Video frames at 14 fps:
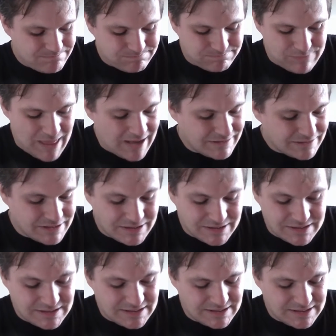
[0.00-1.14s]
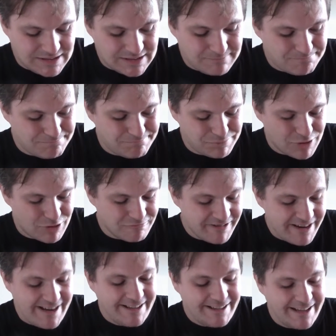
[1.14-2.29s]
But
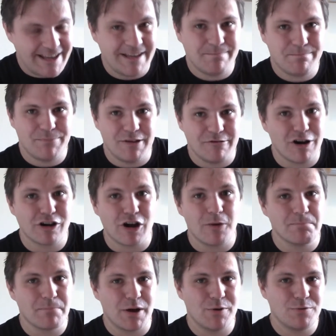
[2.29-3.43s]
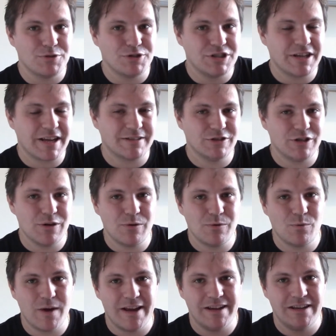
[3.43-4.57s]
really, there are combos you can do
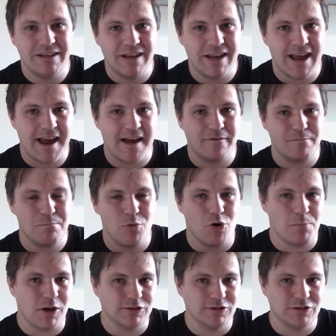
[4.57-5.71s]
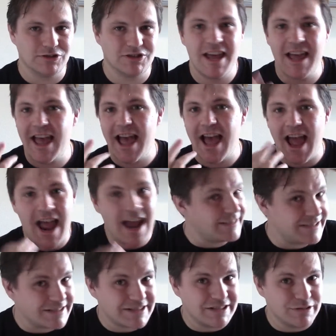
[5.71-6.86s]
where you have more models and
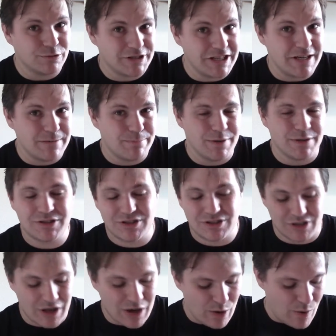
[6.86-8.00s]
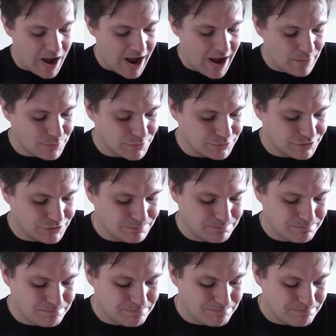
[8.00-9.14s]
it's still cheaper. So I would
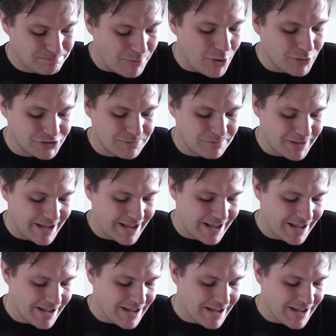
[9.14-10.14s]
possibly...